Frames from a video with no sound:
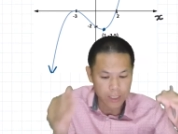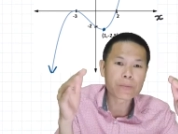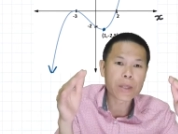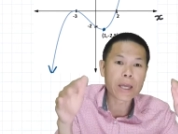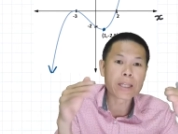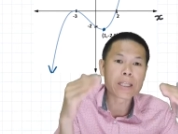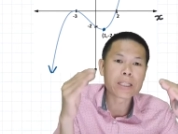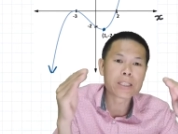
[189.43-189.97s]

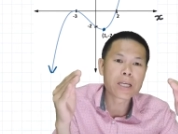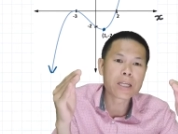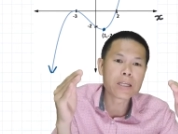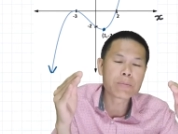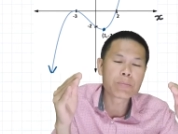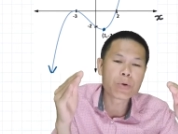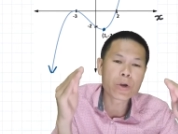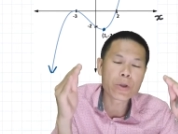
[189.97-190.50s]
And the
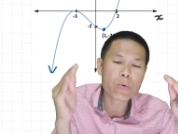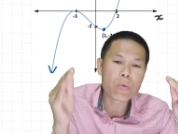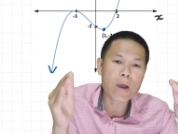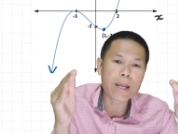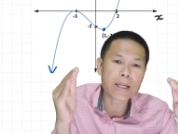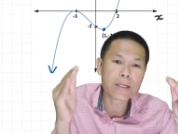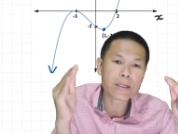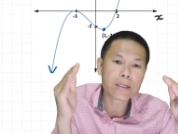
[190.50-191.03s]
turning point
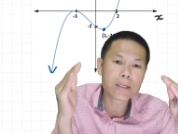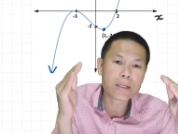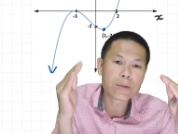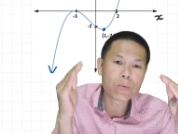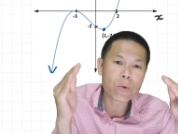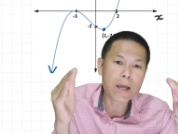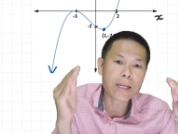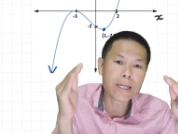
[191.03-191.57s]
1,
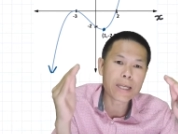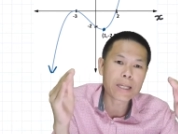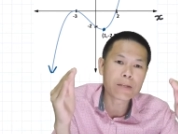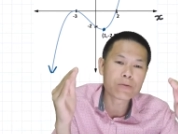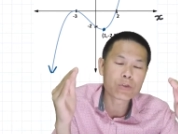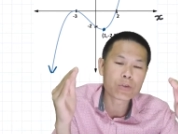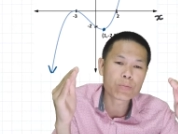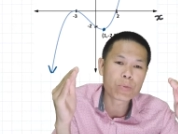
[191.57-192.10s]

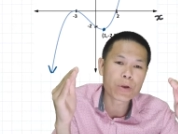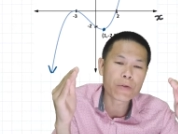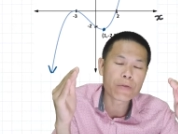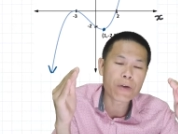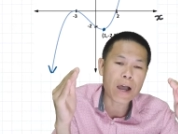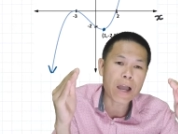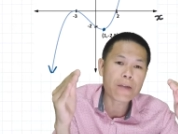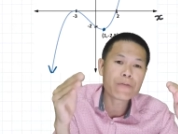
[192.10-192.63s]
negative
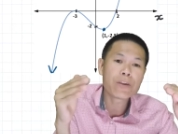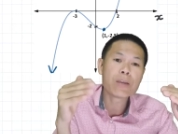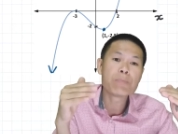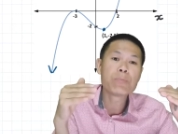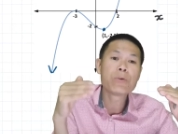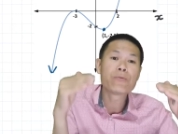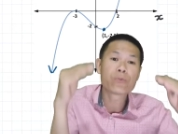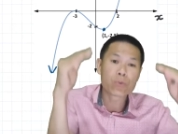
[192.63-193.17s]
2.5. It
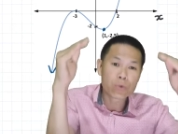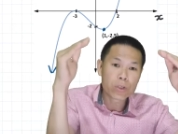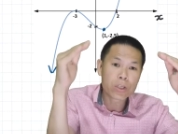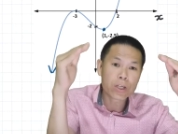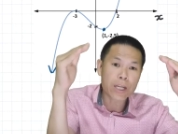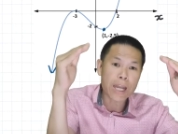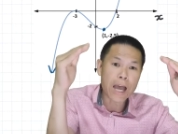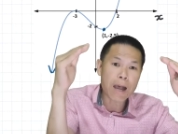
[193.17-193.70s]
moved 3
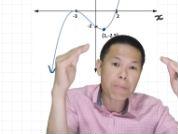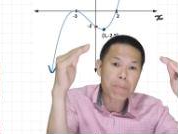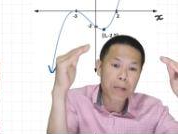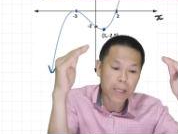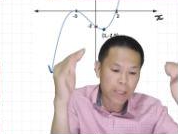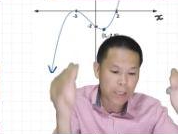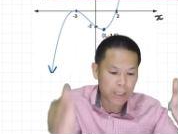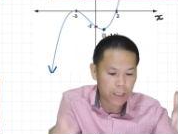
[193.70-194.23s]
units
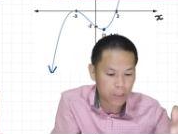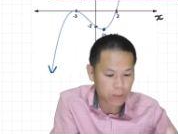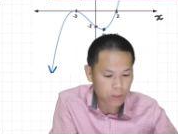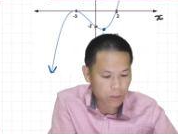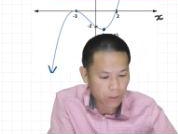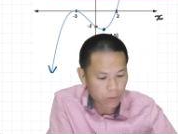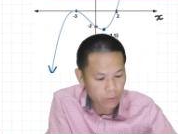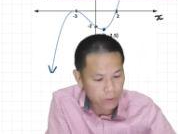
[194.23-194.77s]
up.
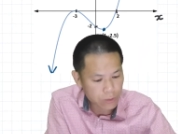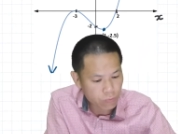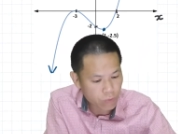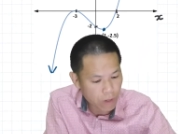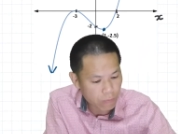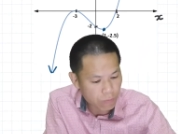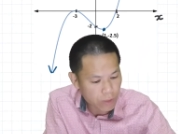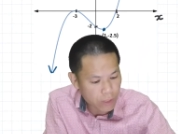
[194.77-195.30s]
So it's
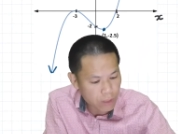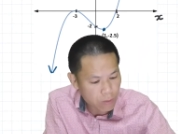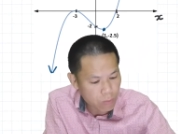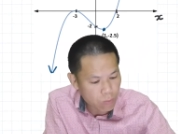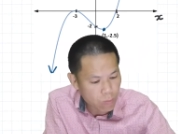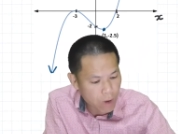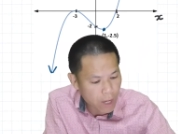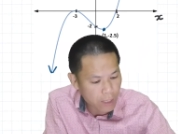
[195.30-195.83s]
roughly
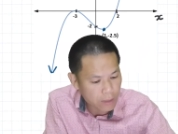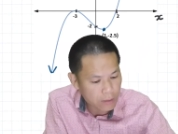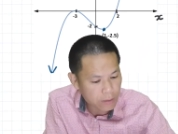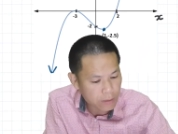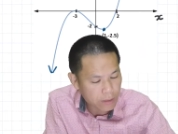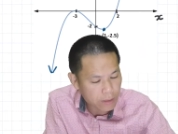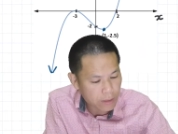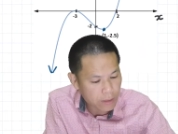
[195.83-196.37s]

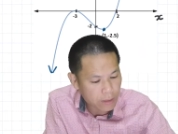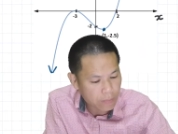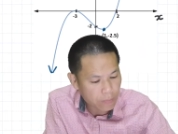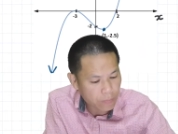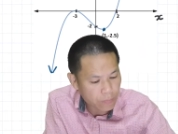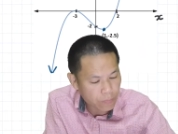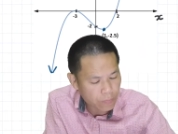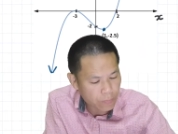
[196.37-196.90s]
1.
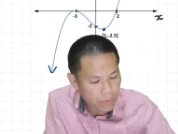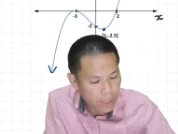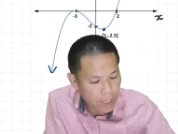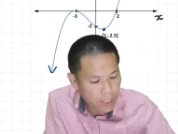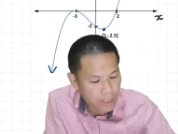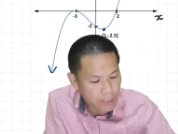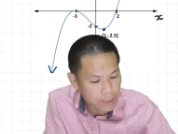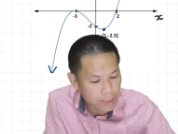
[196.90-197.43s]

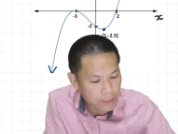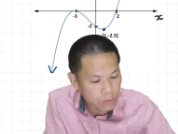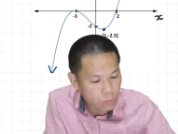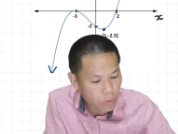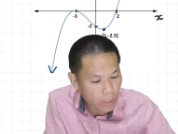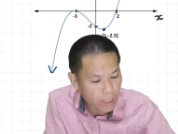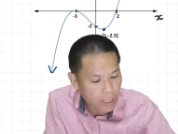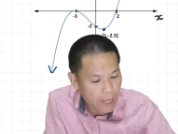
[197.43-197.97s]
And it is
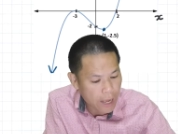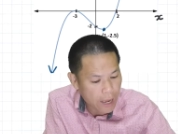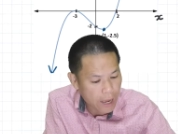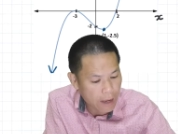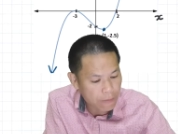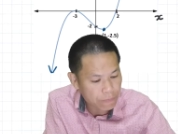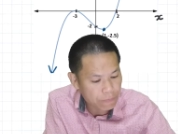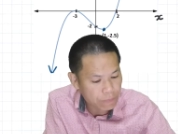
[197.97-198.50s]

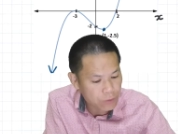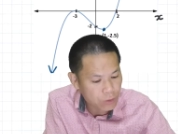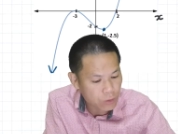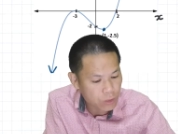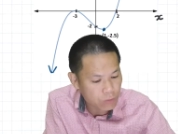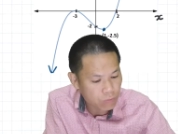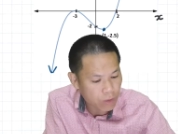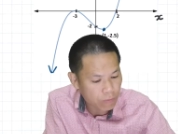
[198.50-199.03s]
1.5. So
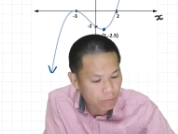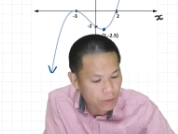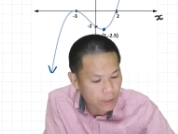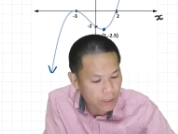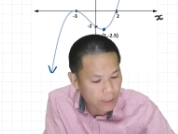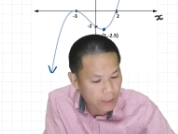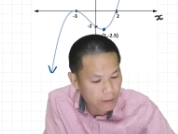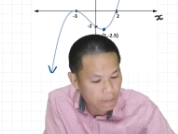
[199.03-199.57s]
it's roughly
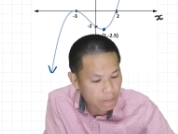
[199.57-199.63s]
here.